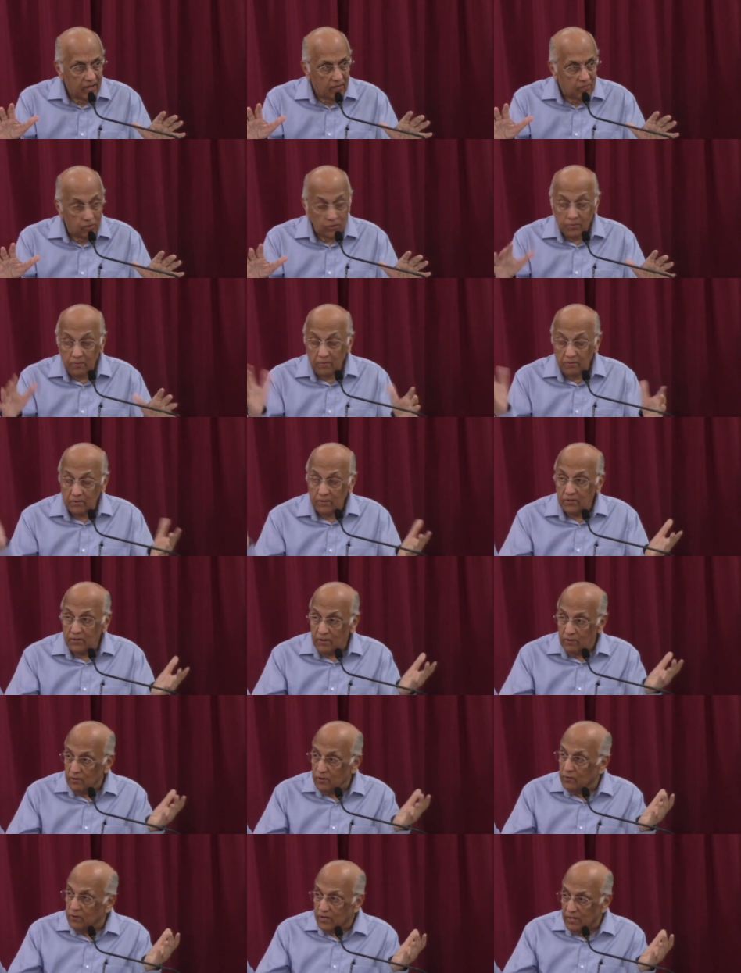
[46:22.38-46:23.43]
Most people don't
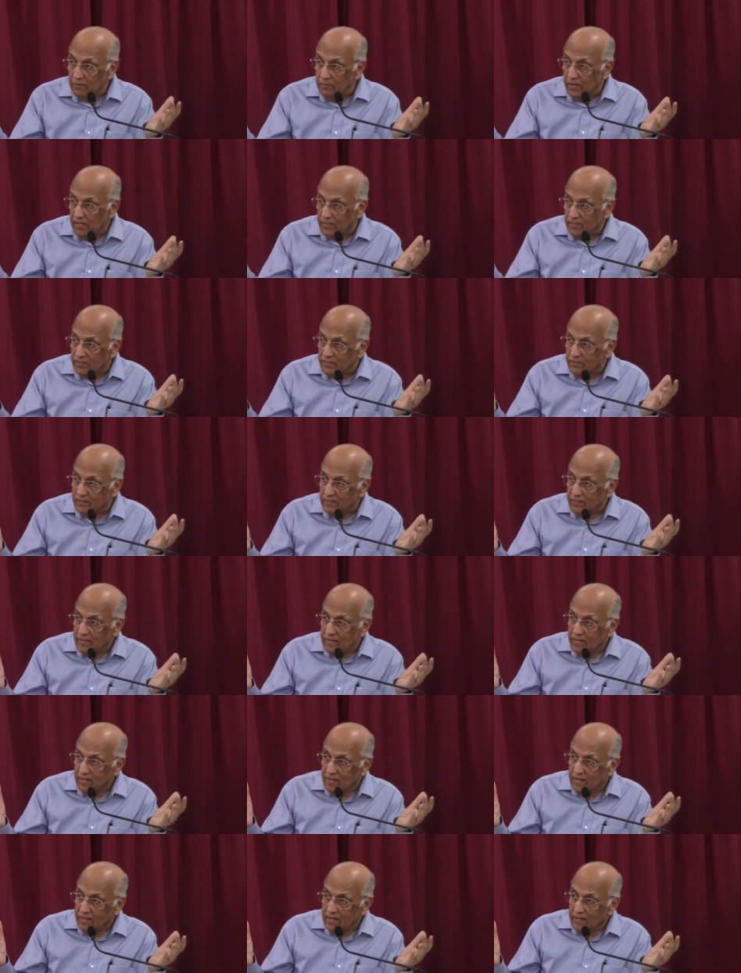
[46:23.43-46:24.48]
even know what it means.
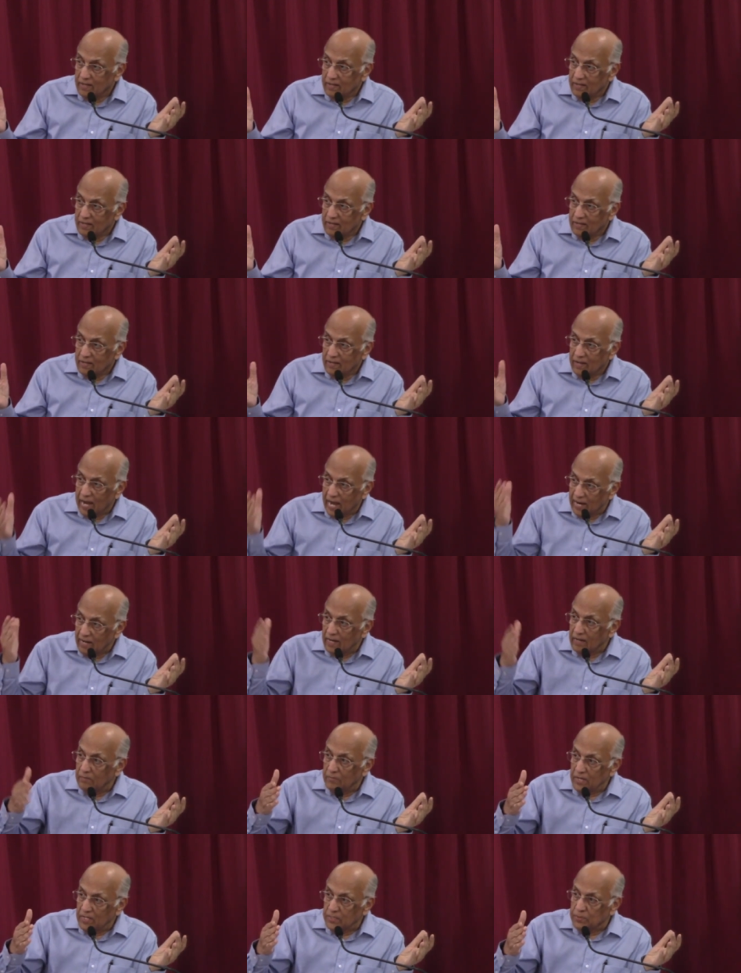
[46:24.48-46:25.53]

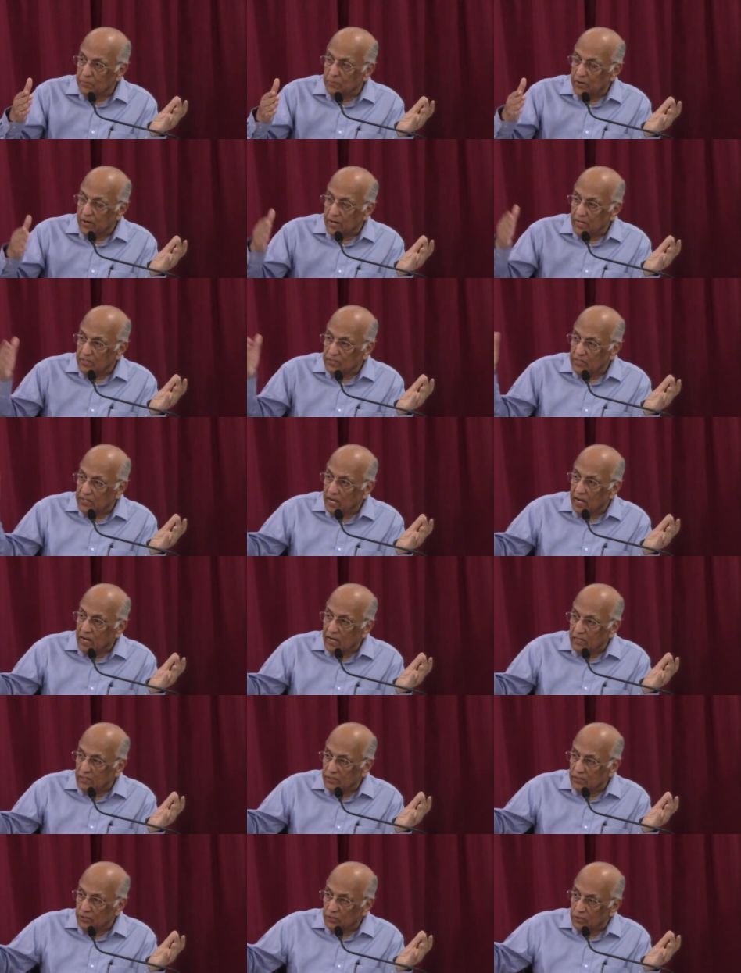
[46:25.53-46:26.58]
Hallel means praise, Yah
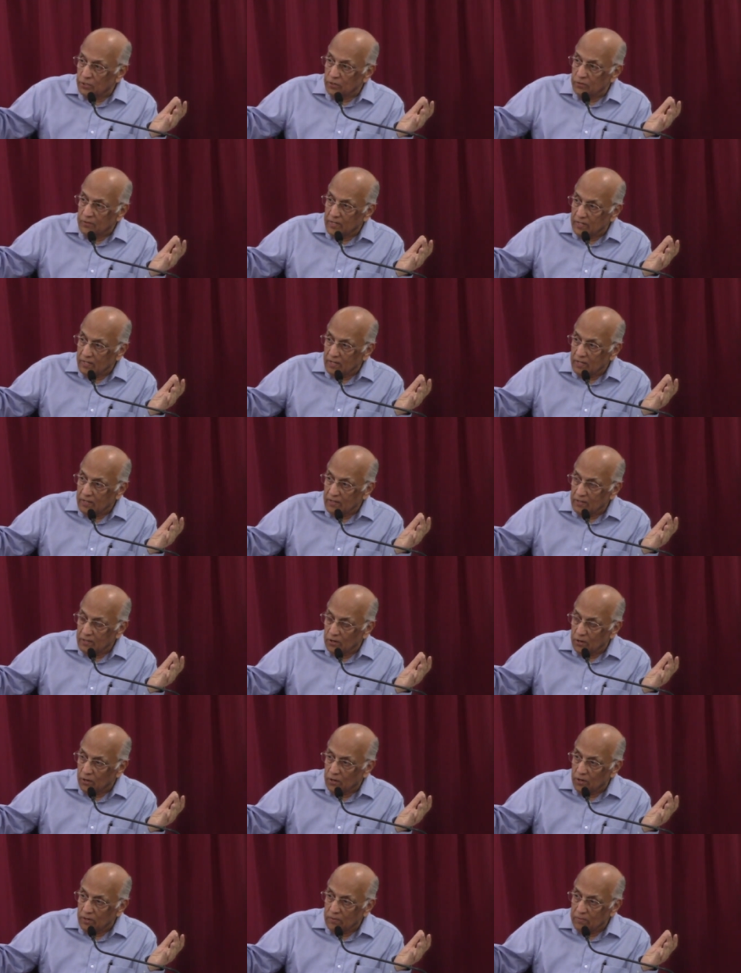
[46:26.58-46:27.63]
is Jehovah the
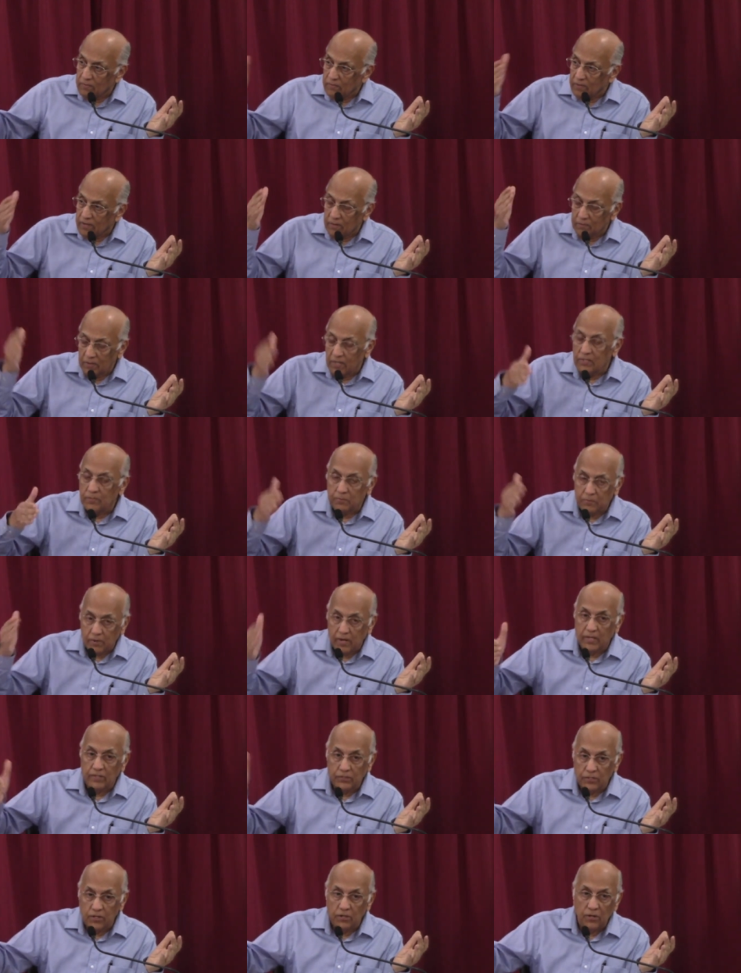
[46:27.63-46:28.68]
Lord. It means
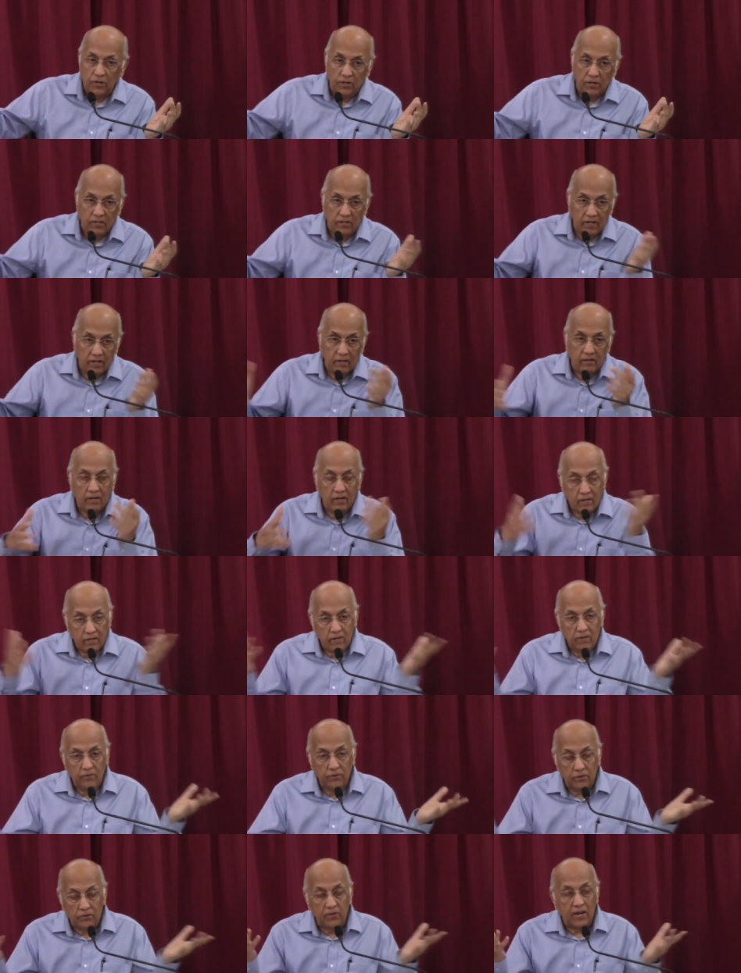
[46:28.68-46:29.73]
praise the Lord. And
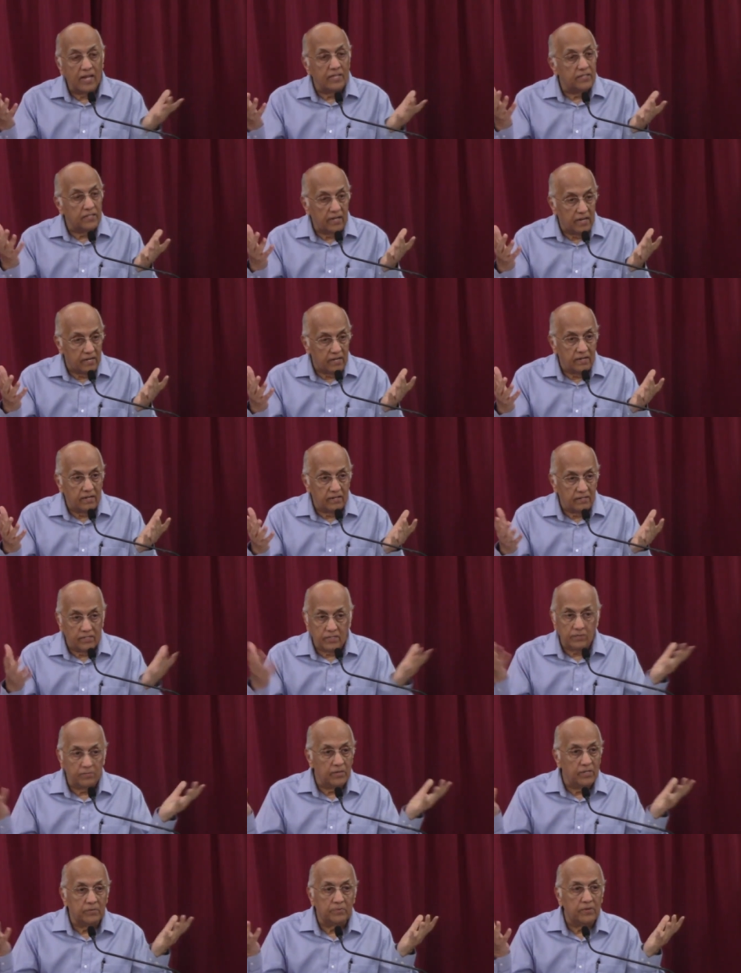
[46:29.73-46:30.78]
if you translate it, it
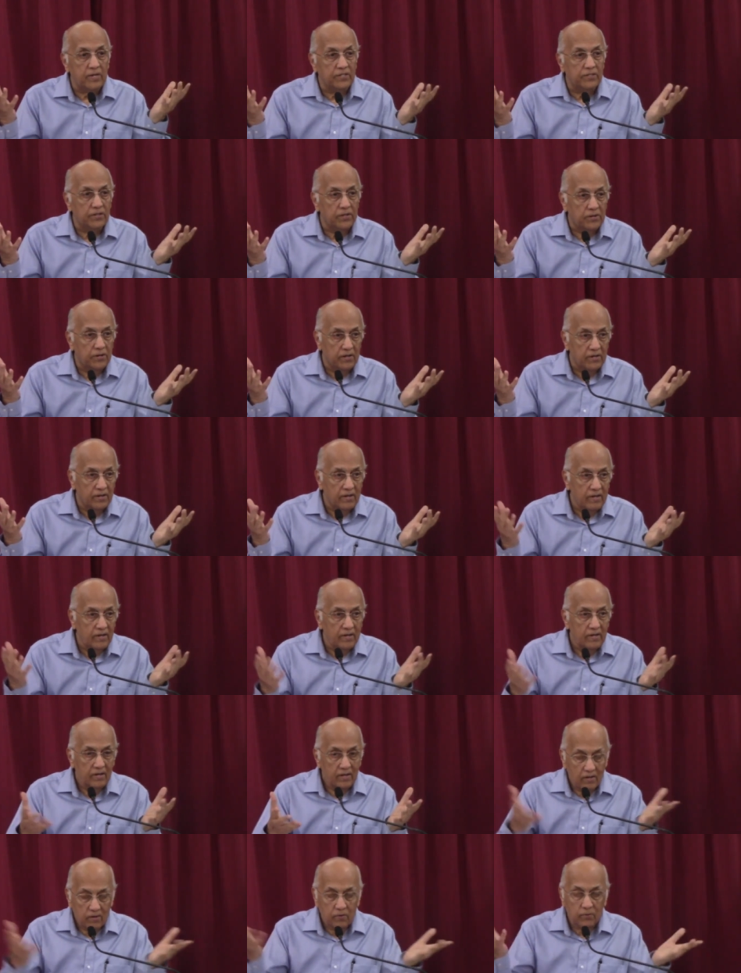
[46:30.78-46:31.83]
just means praise the Lord
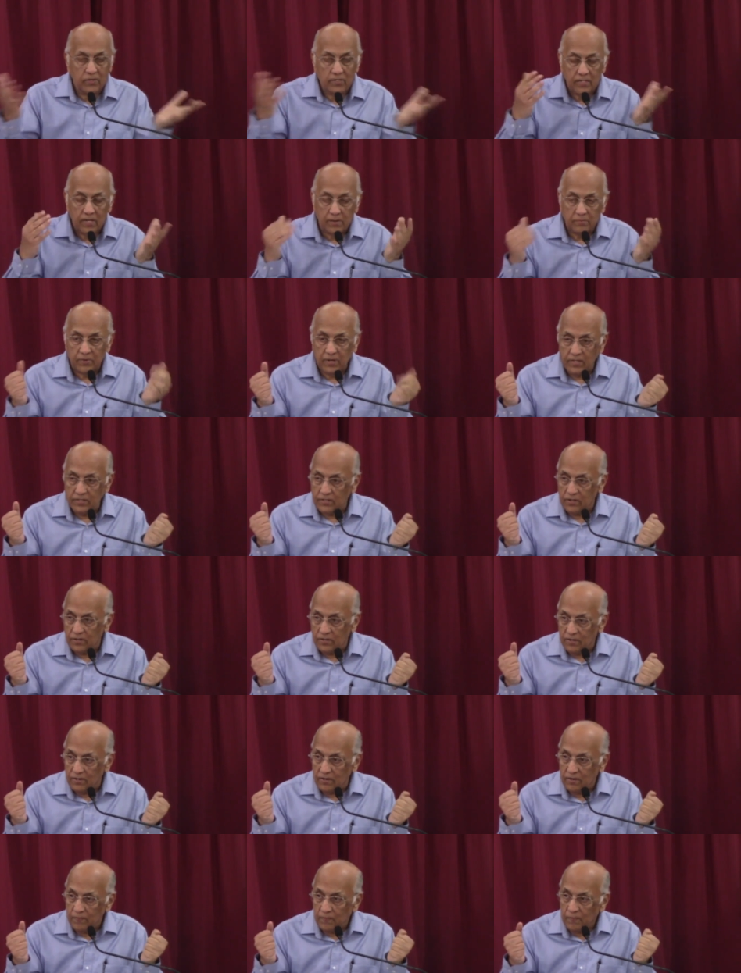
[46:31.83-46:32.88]
we say praise the
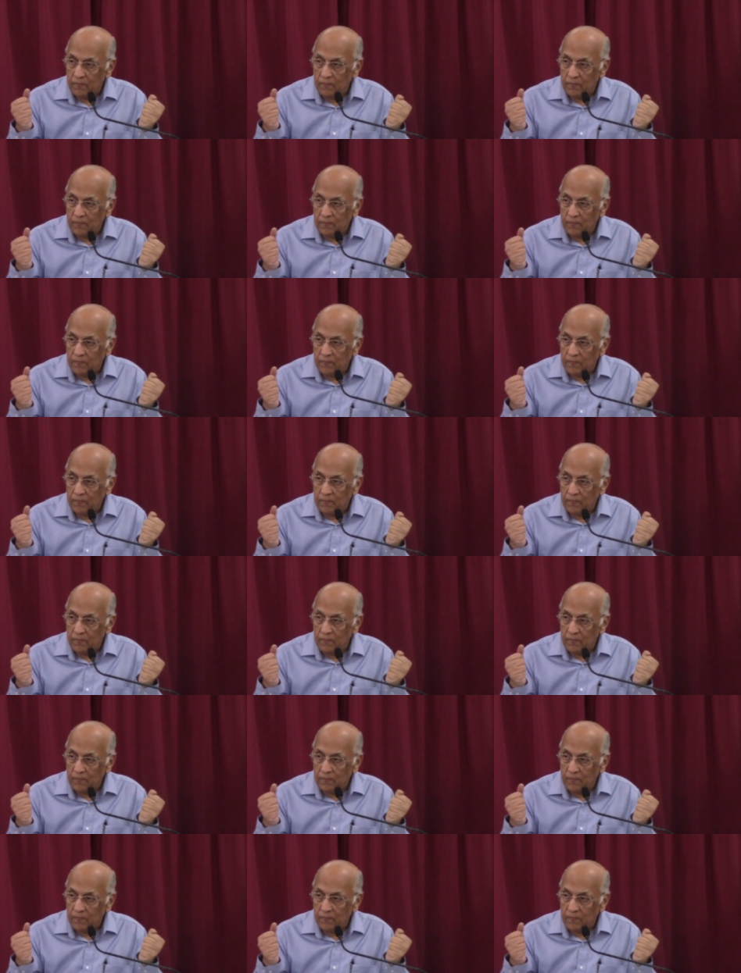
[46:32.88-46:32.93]
Lord.